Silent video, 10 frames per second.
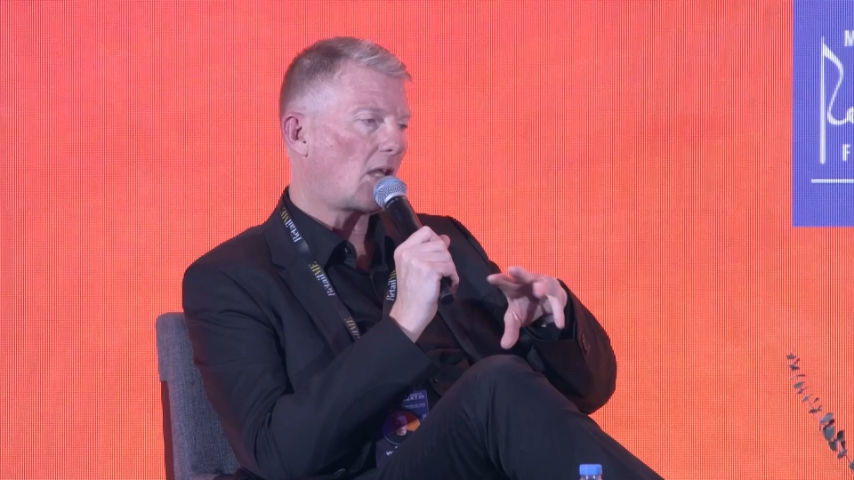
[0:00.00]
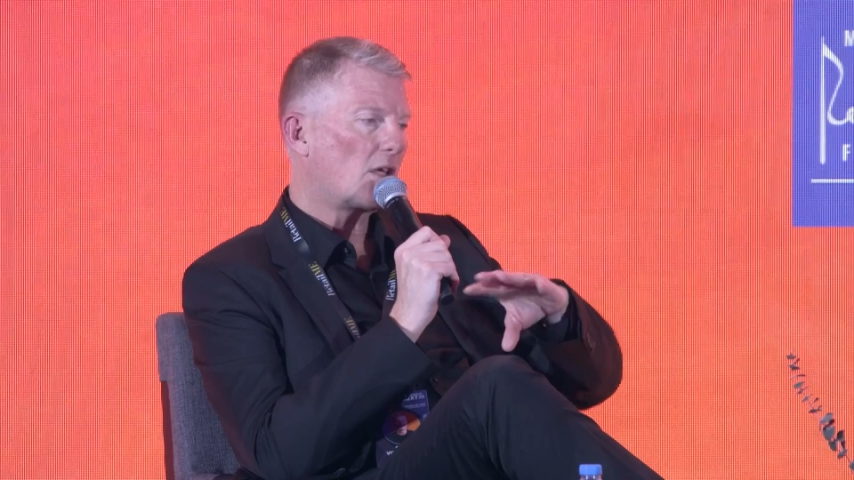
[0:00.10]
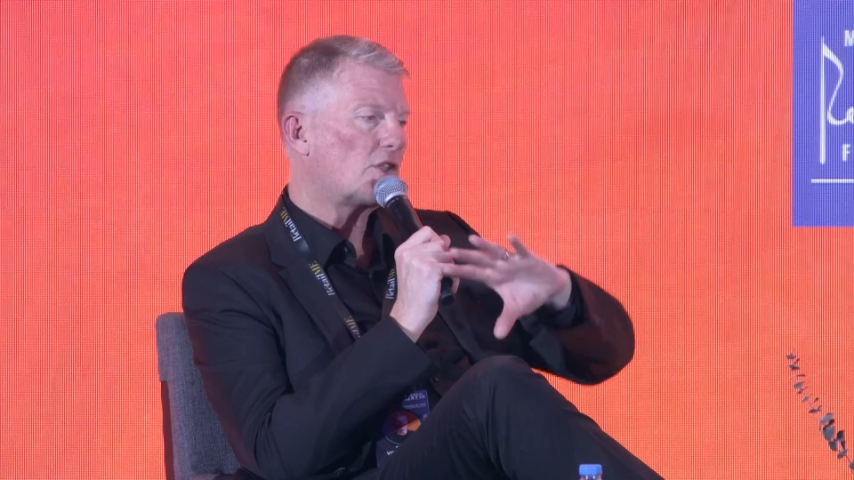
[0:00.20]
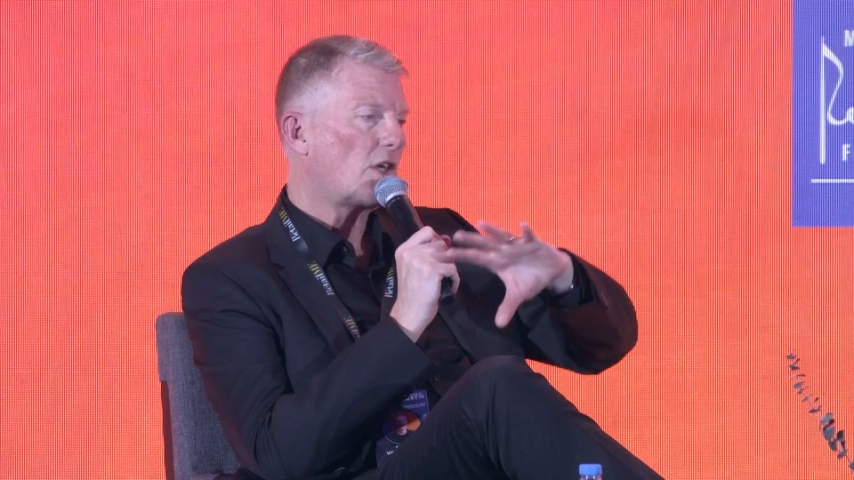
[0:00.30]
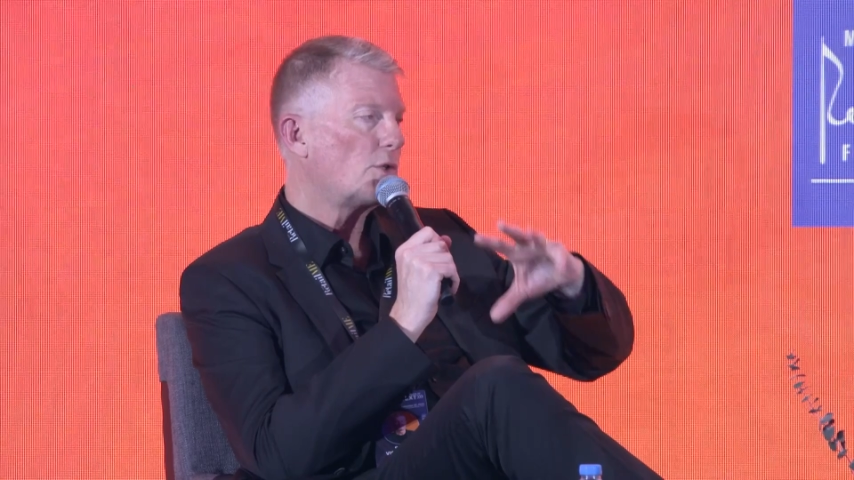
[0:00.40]

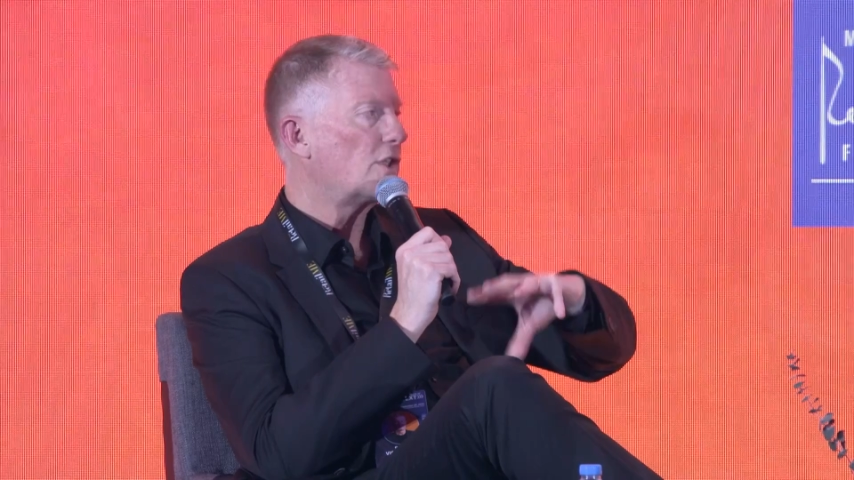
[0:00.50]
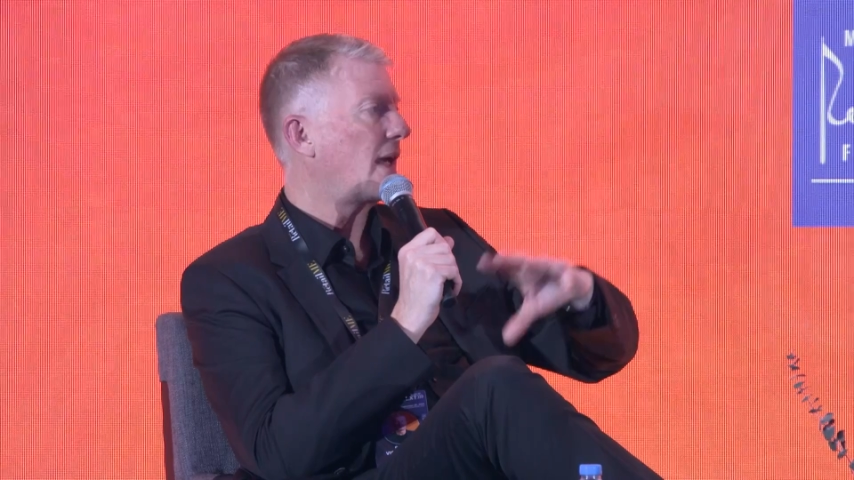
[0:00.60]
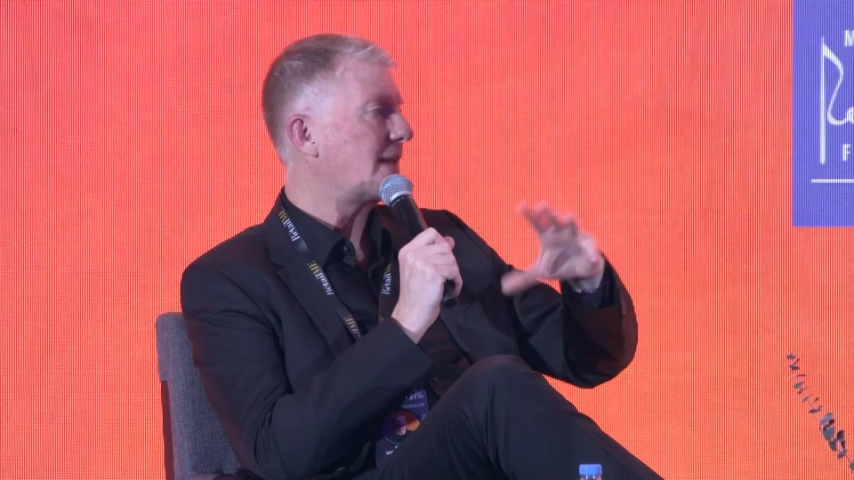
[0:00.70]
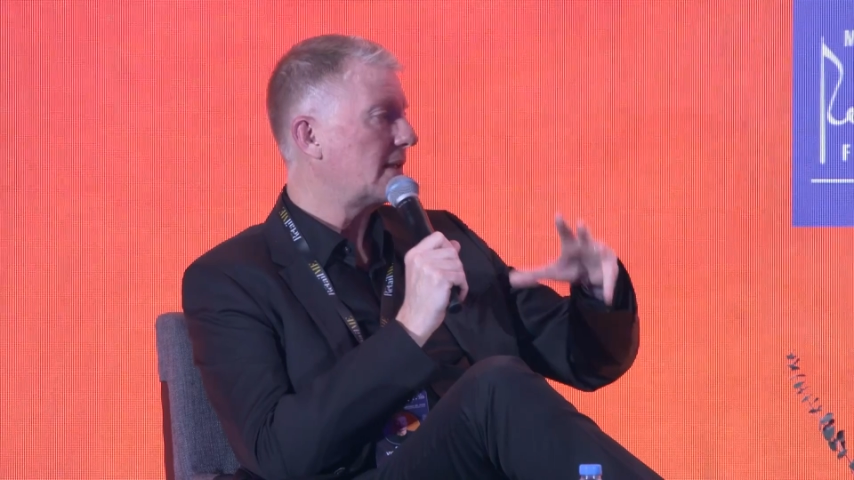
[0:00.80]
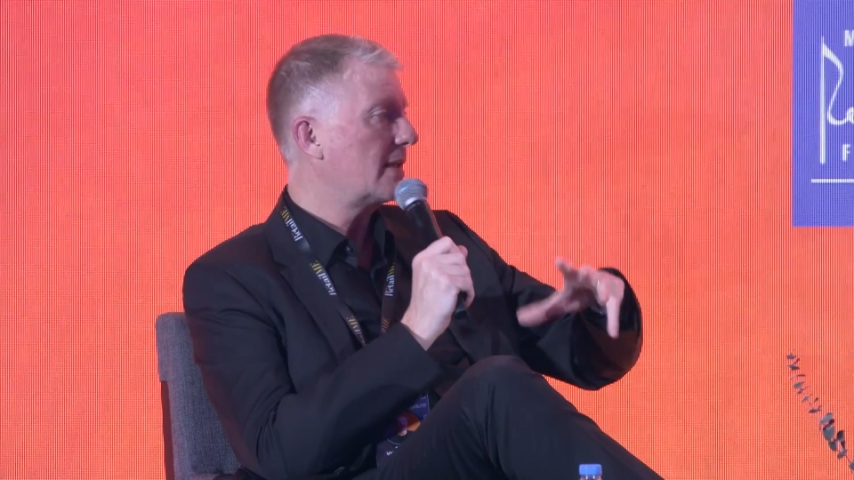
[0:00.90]

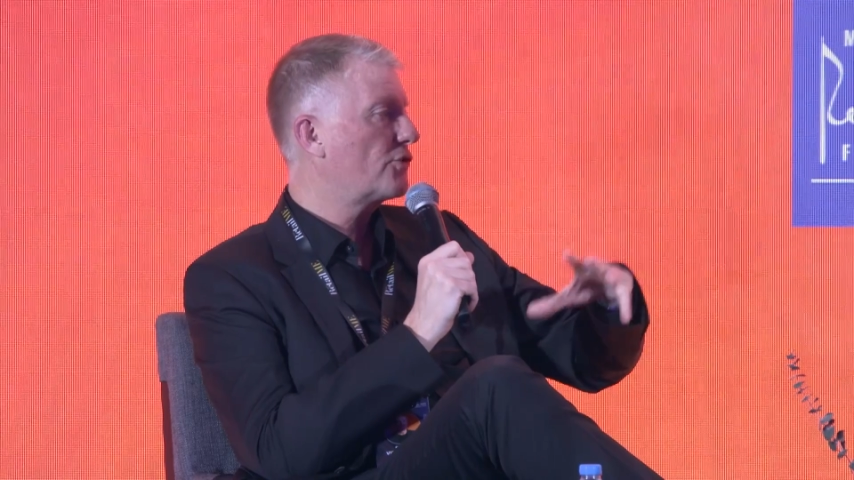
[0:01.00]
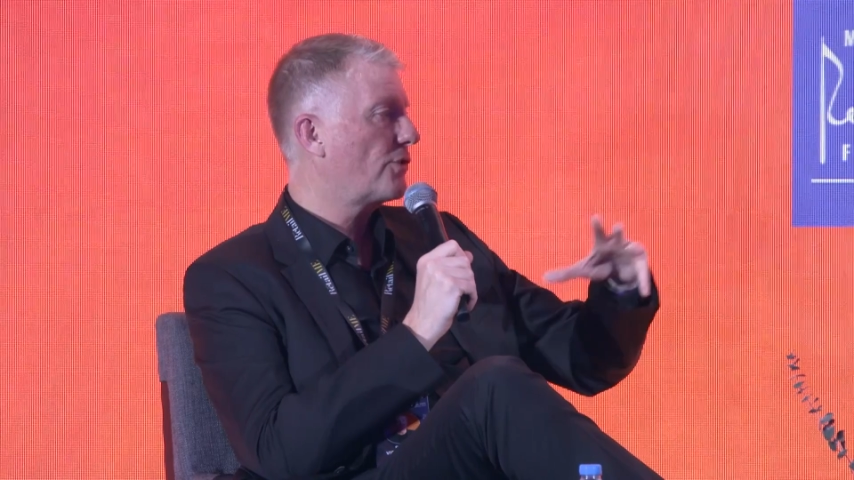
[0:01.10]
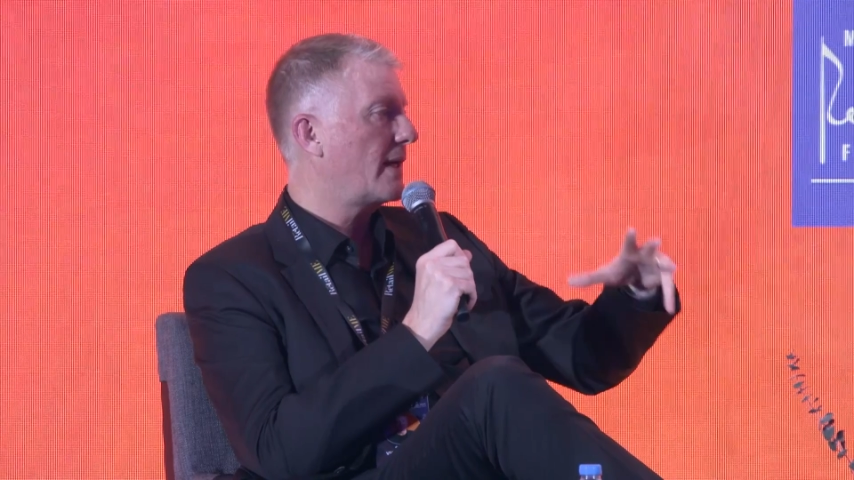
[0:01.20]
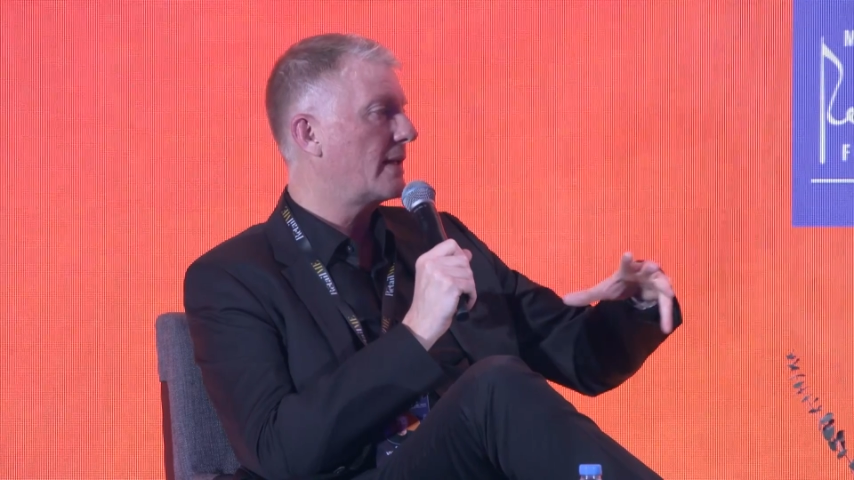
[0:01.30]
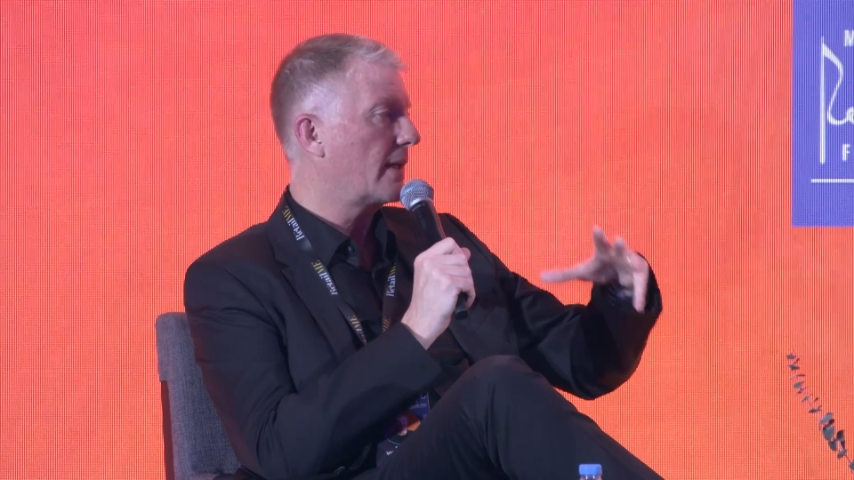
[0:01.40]
associated
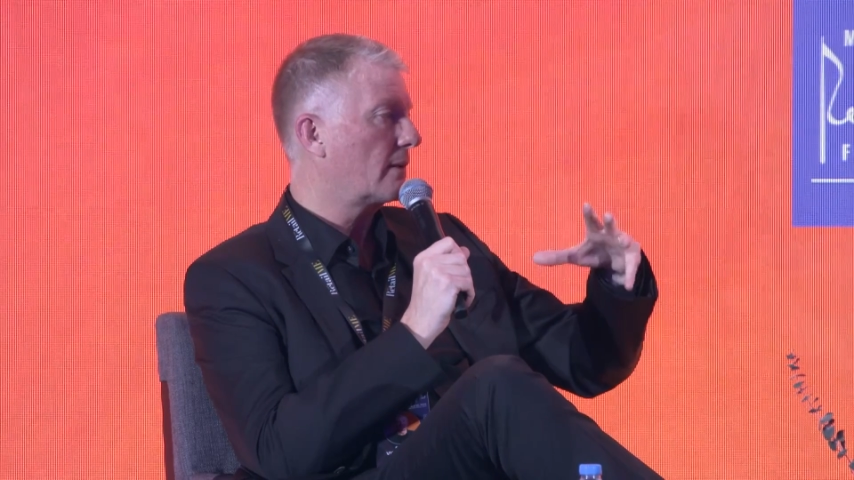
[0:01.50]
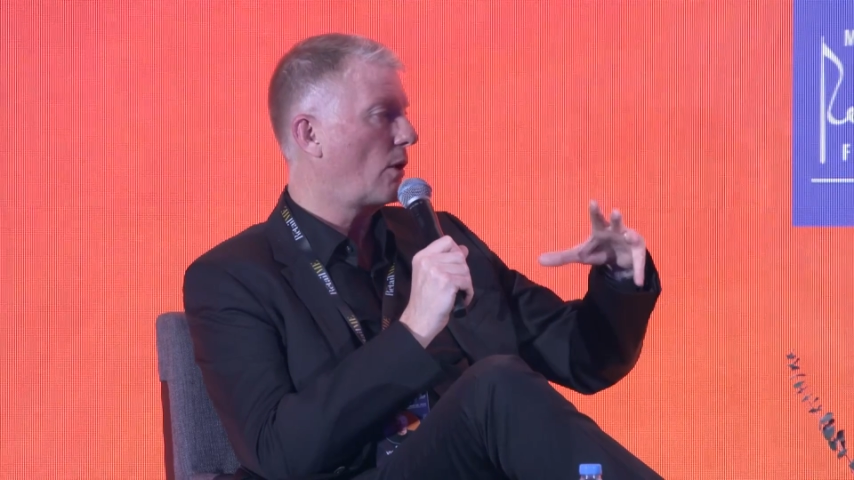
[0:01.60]
trading